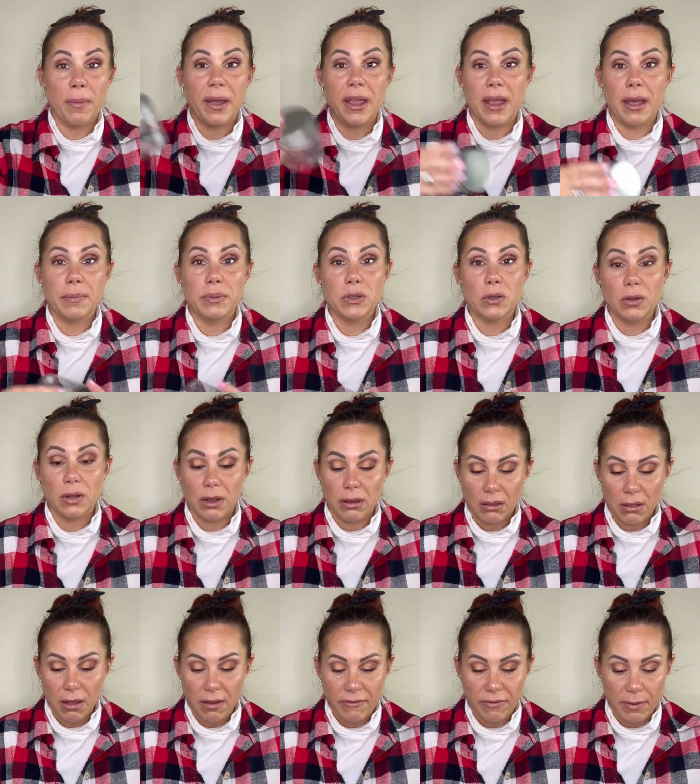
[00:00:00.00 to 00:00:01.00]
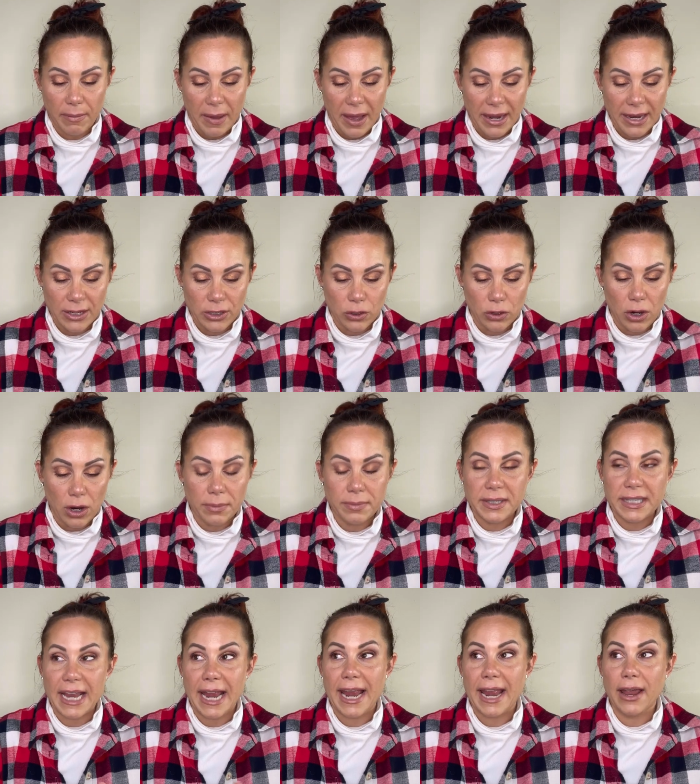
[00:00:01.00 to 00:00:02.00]
I absolutely love the body scrubs
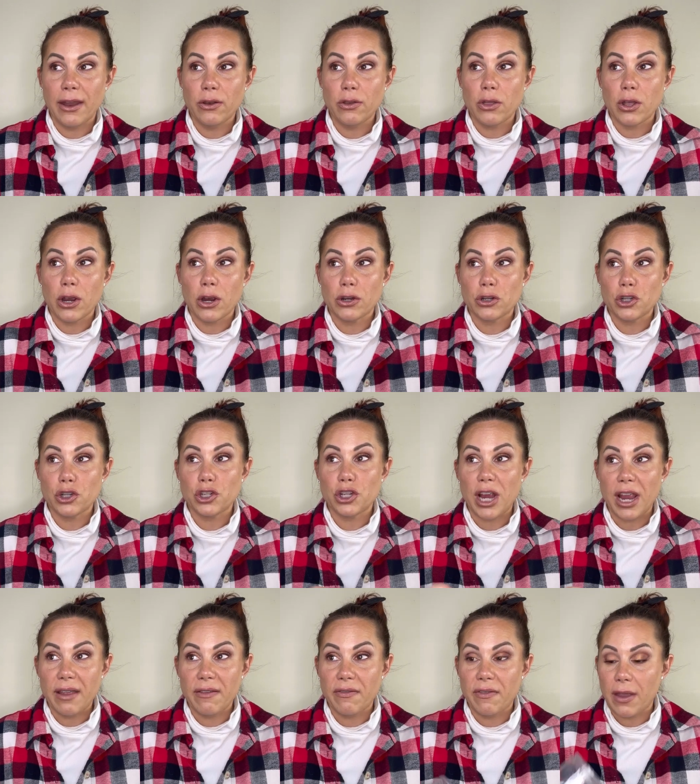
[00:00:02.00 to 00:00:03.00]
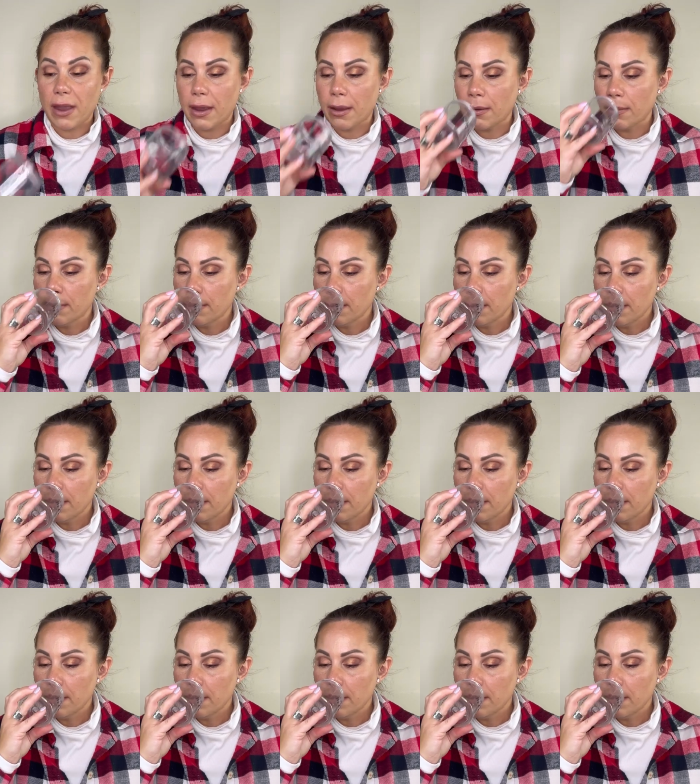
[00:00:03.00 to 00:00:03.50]
and their shaving.